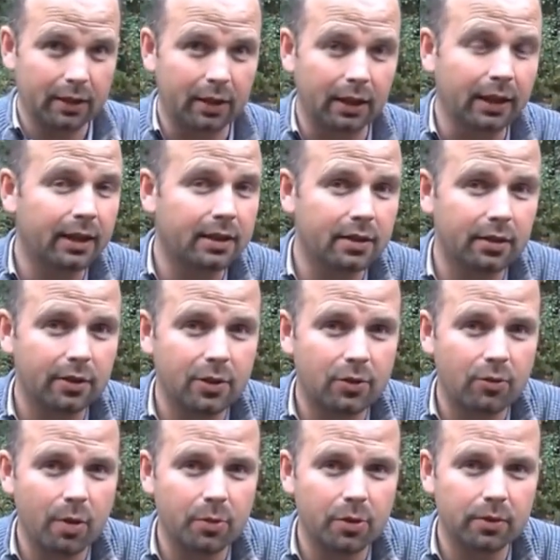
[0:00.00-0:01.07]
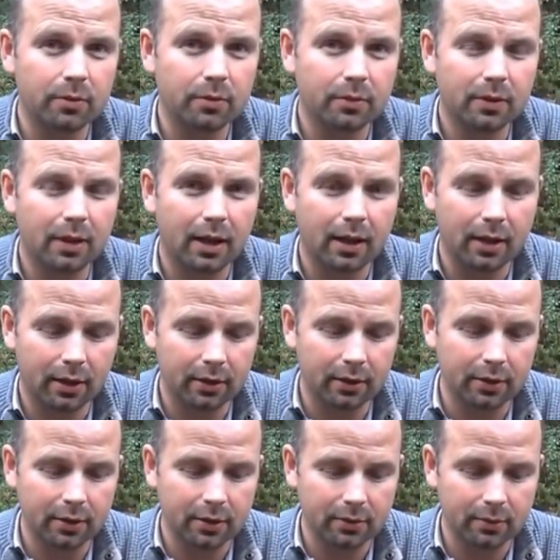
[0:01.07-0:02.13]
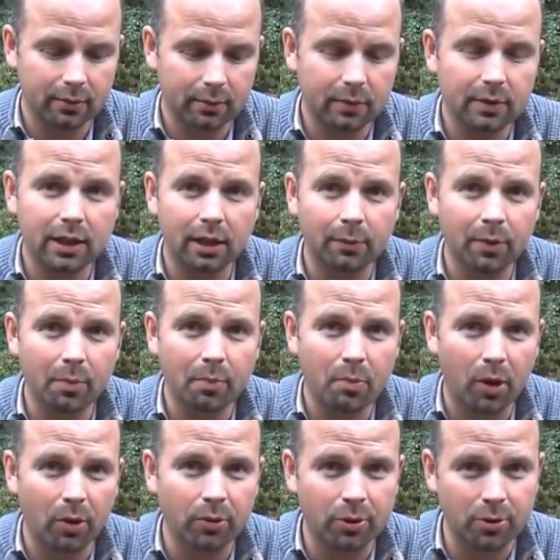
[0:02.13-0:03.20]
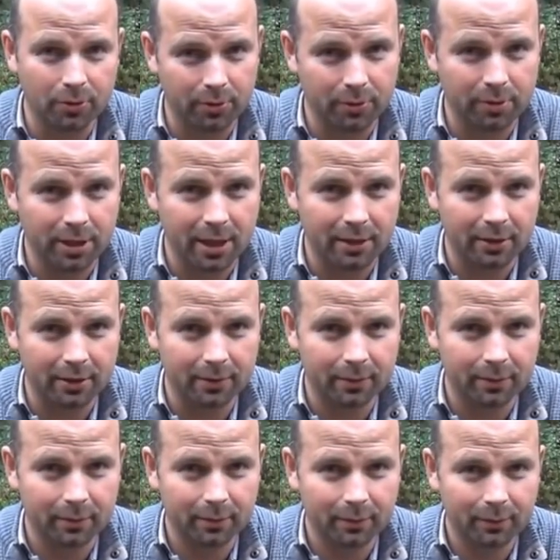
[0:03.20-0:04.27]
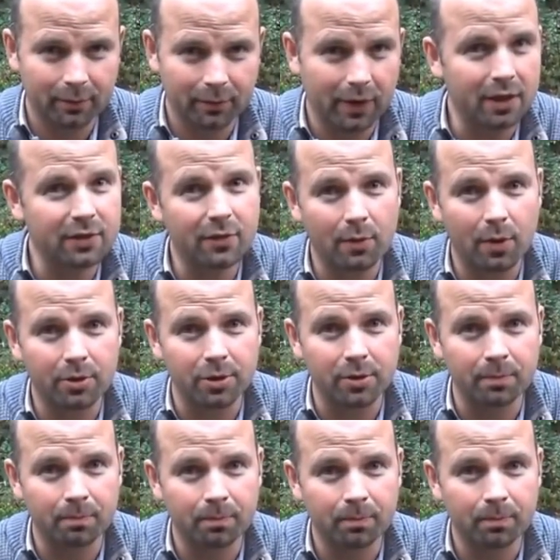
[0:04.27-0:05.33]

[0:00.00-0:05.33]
The link's in the description, and tell them that Pond Guru sent you. Thanks for watching.